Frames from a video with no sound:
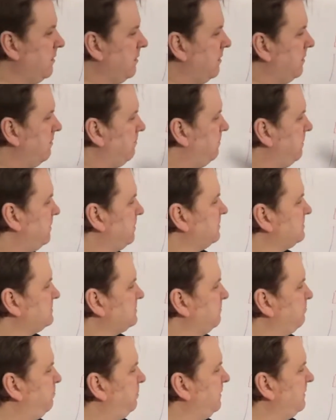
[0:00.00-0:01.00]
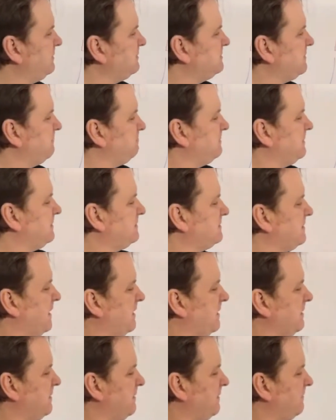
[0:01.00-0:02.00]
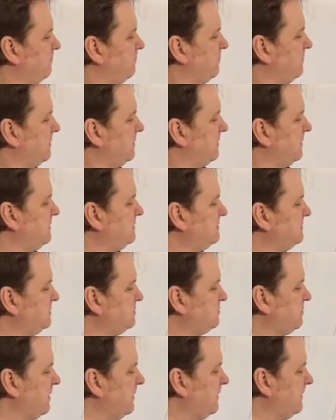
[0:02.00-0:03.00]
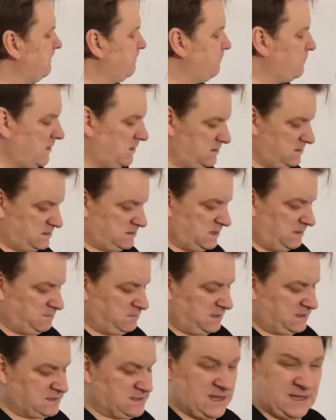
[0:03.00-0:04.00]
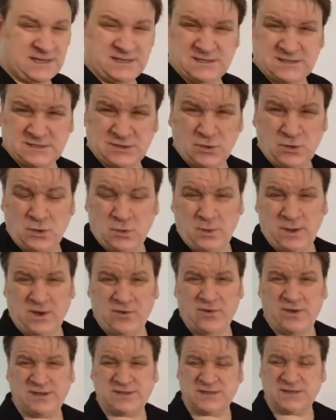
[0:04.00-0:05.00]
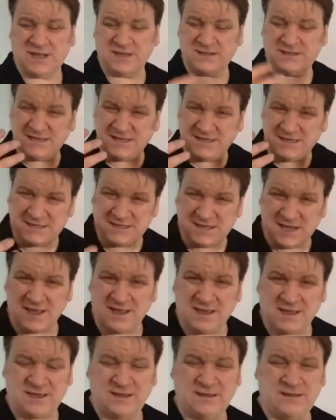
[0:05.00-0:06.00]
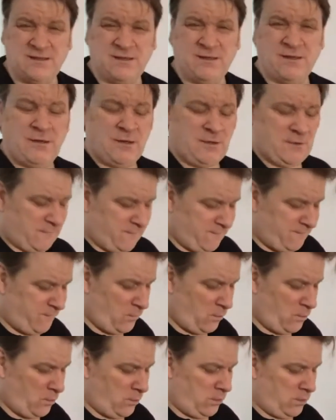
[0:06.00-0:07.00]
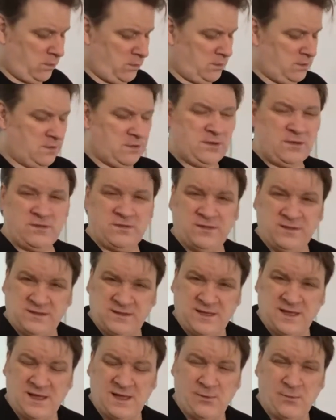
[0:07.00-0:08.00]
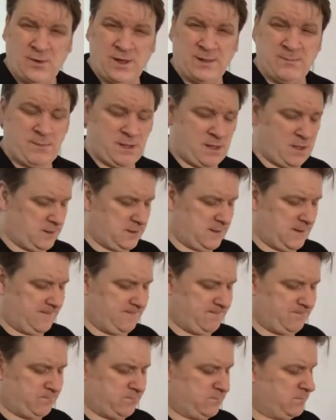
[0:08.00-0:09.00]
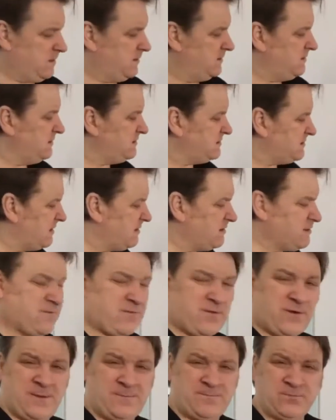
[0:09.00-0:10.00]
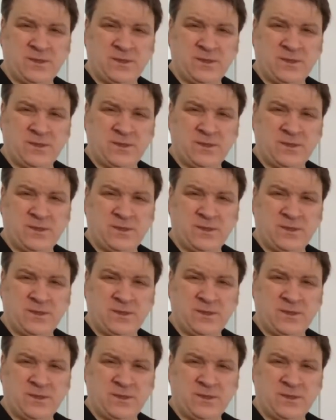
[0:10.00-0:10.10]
Because the bullet septic tank, Easy Drain, and the septic tank soakaway crates are designed for the DIY market. They're designed for it.